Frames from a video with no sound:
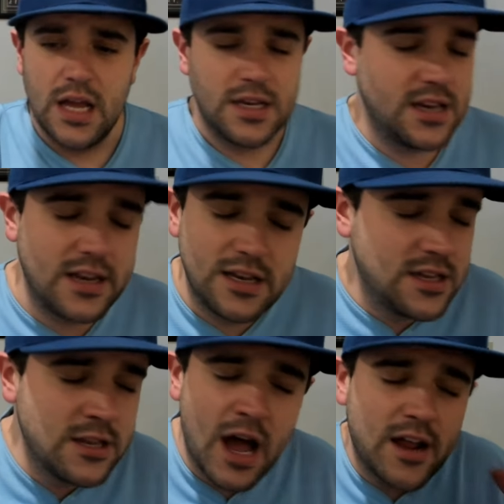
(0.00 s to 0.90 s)
N-
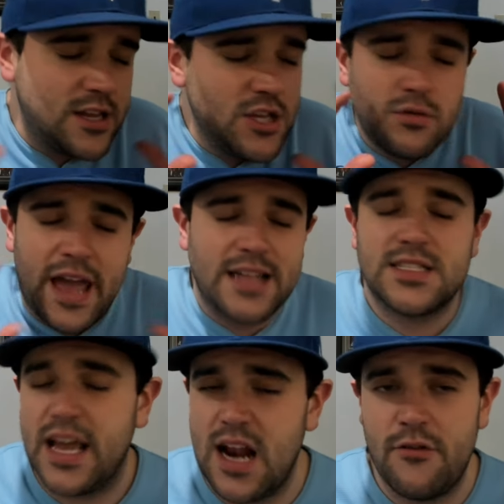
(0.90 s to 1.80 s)
not you can't
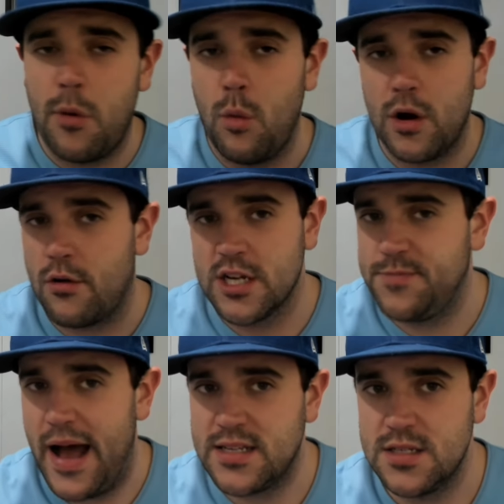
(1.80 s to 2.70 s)
say enough about what Chris
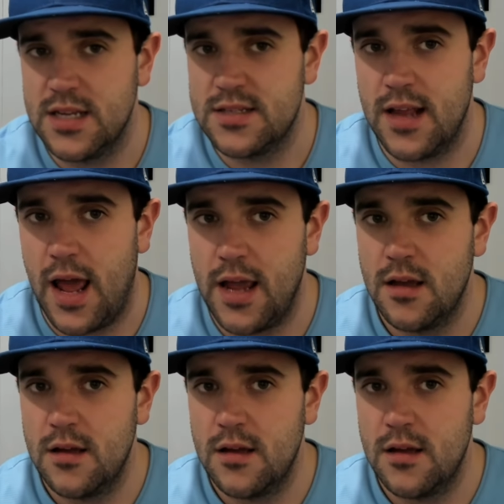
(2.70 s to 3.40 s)
Bassitt did today.